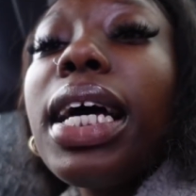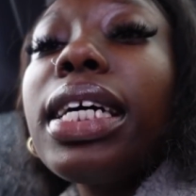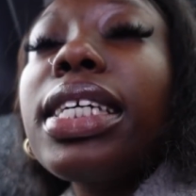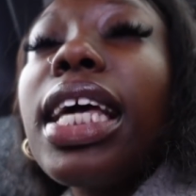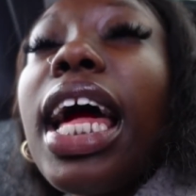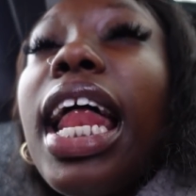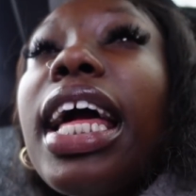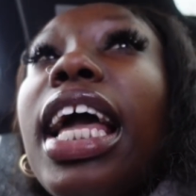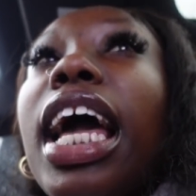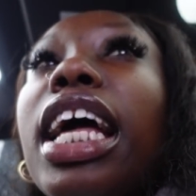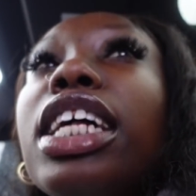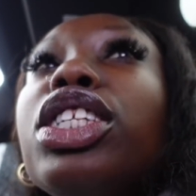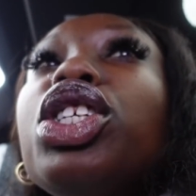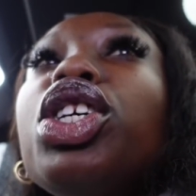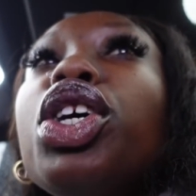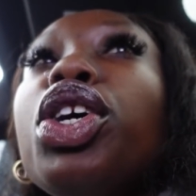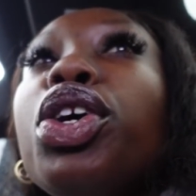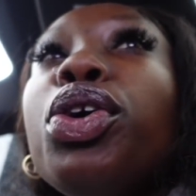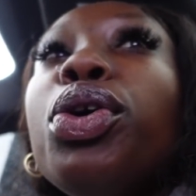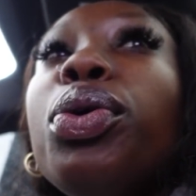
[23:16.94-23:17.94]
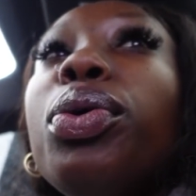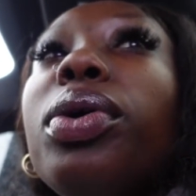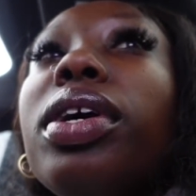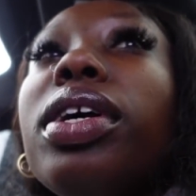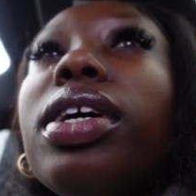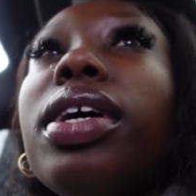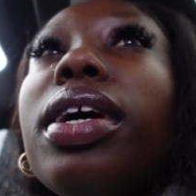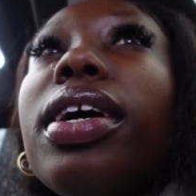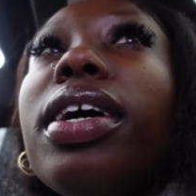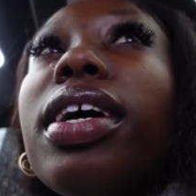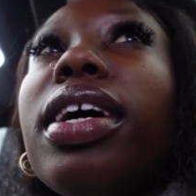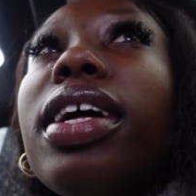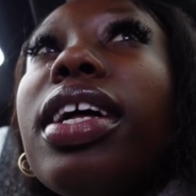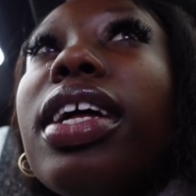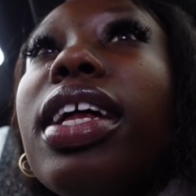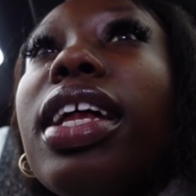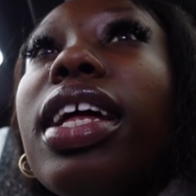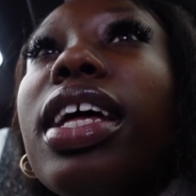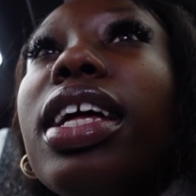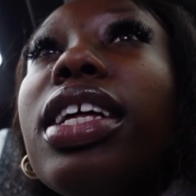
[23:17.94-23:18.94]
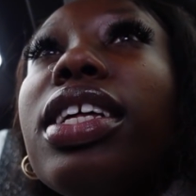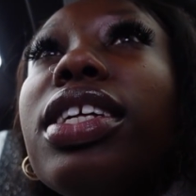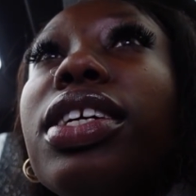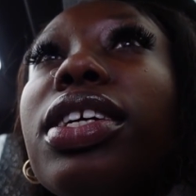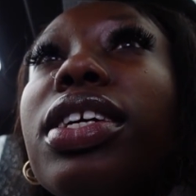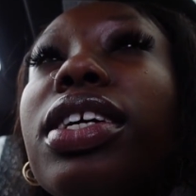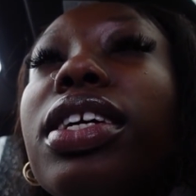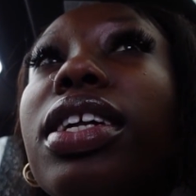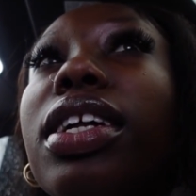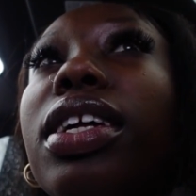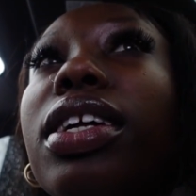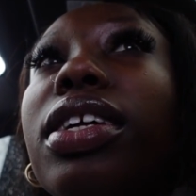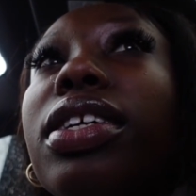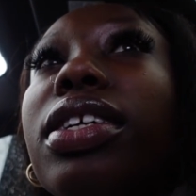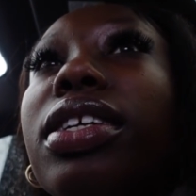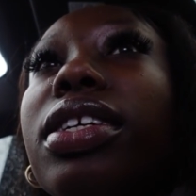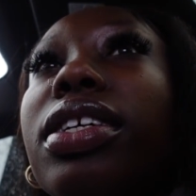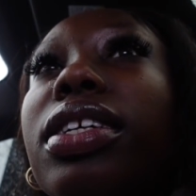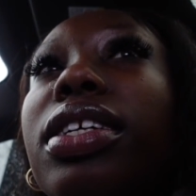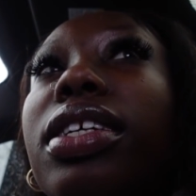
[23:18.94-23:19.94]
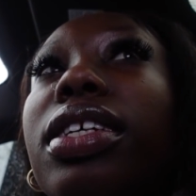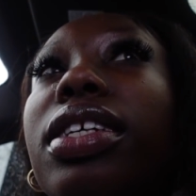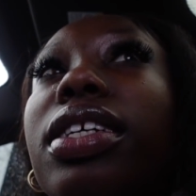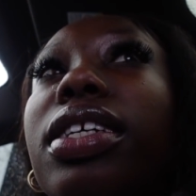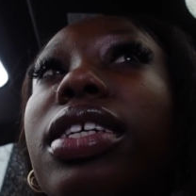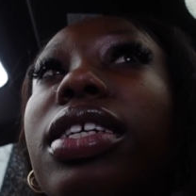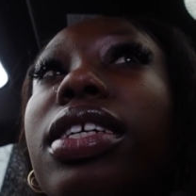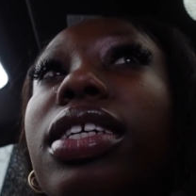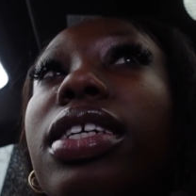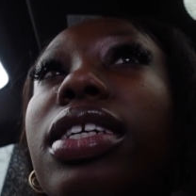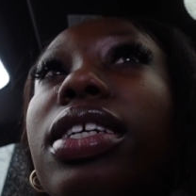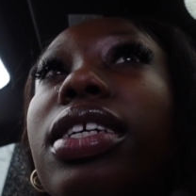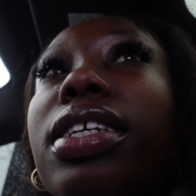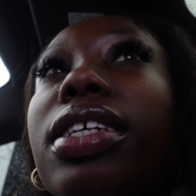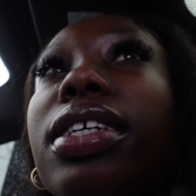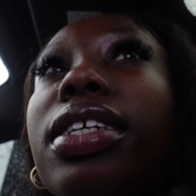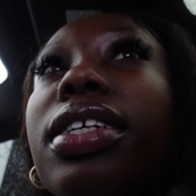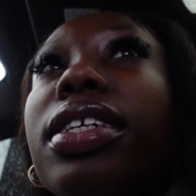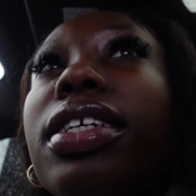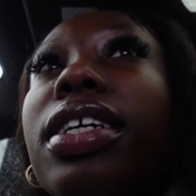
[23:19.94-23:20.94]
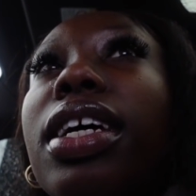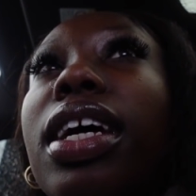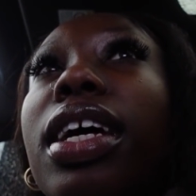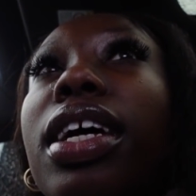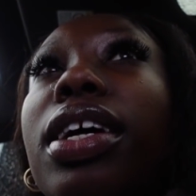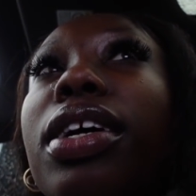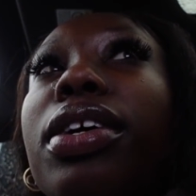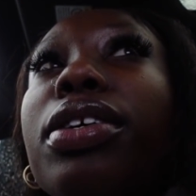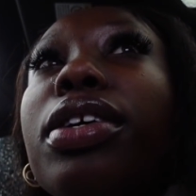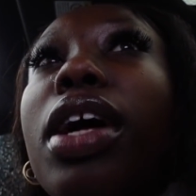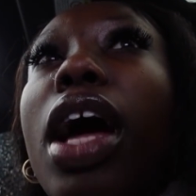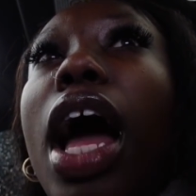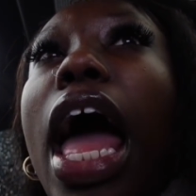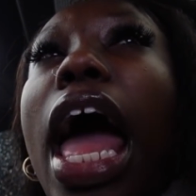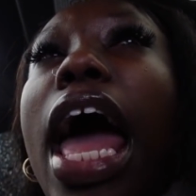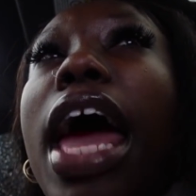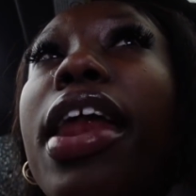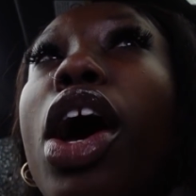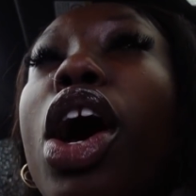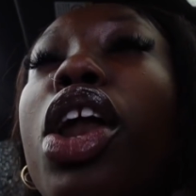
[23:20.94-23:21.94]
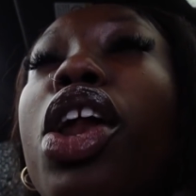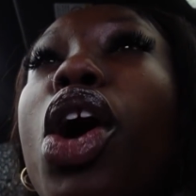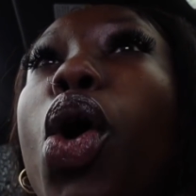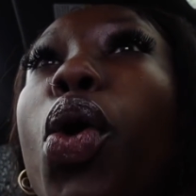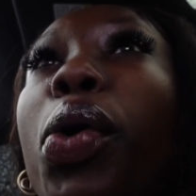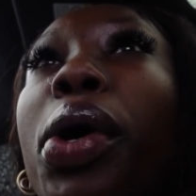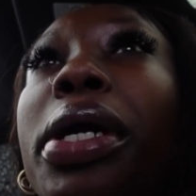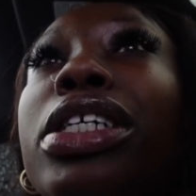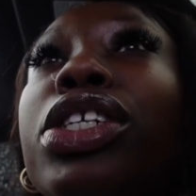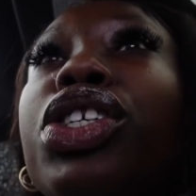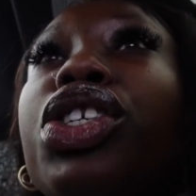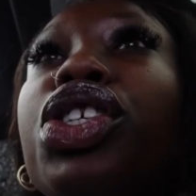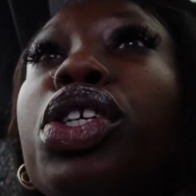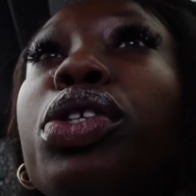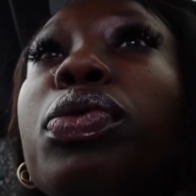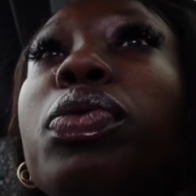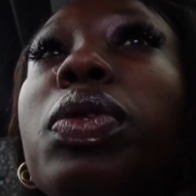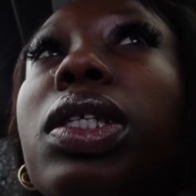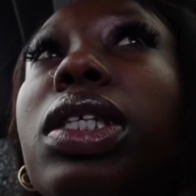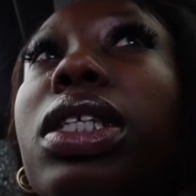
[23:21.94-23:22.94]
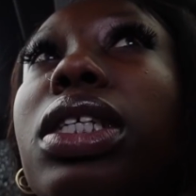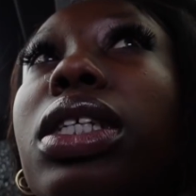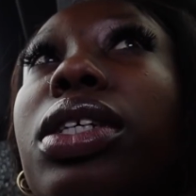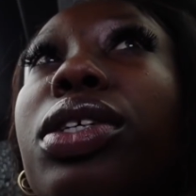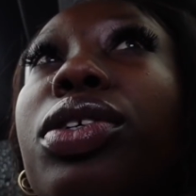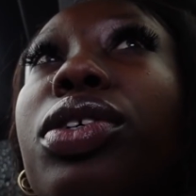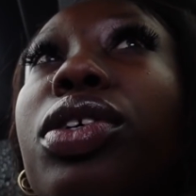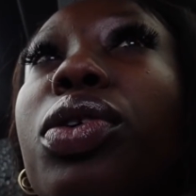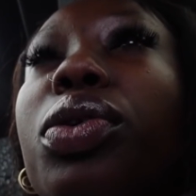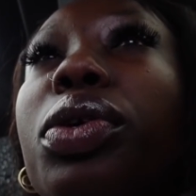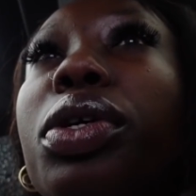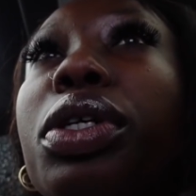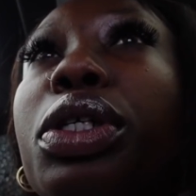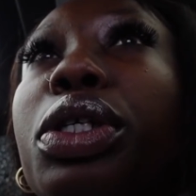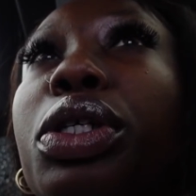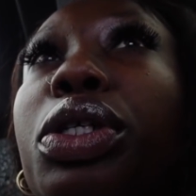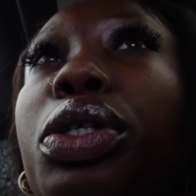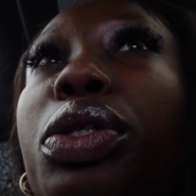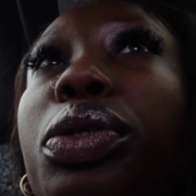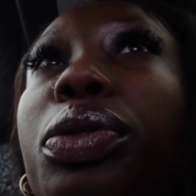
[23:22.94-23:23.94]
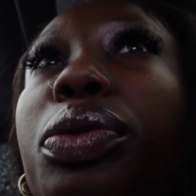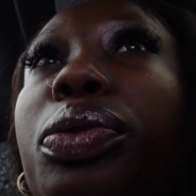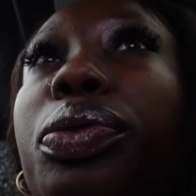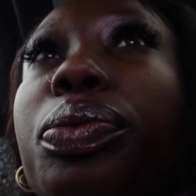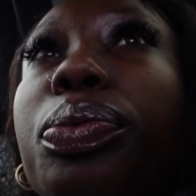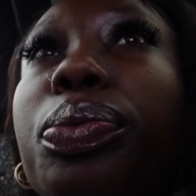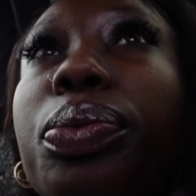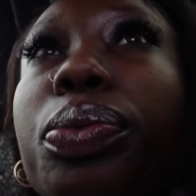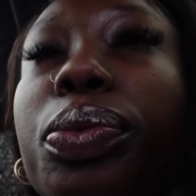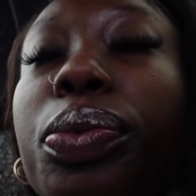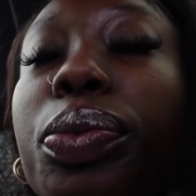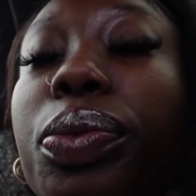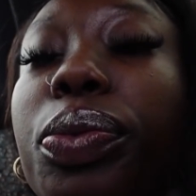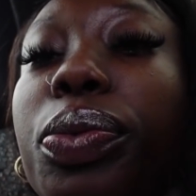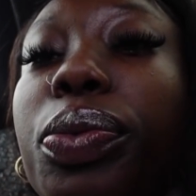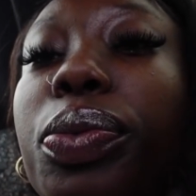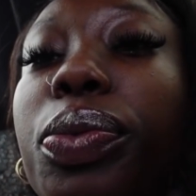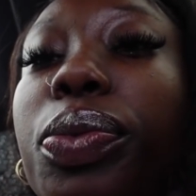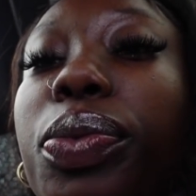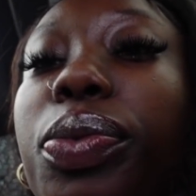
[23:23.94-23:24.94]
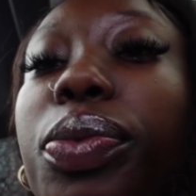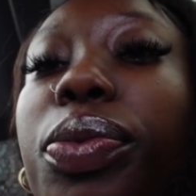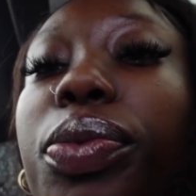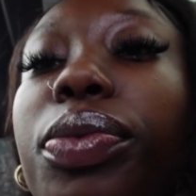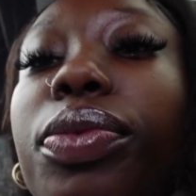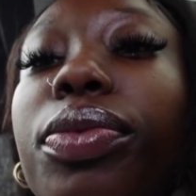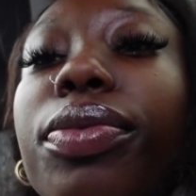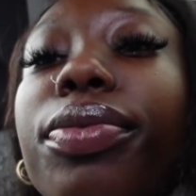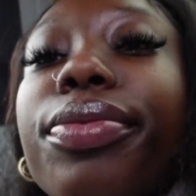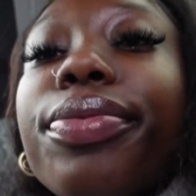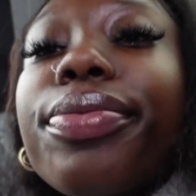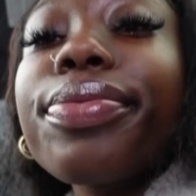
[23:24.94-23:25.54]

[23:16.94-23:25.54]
Can yes. I get two? Can I, can I get two of those? Okay. And then what? And an orange juice. And an orange juice, please. Orange juice.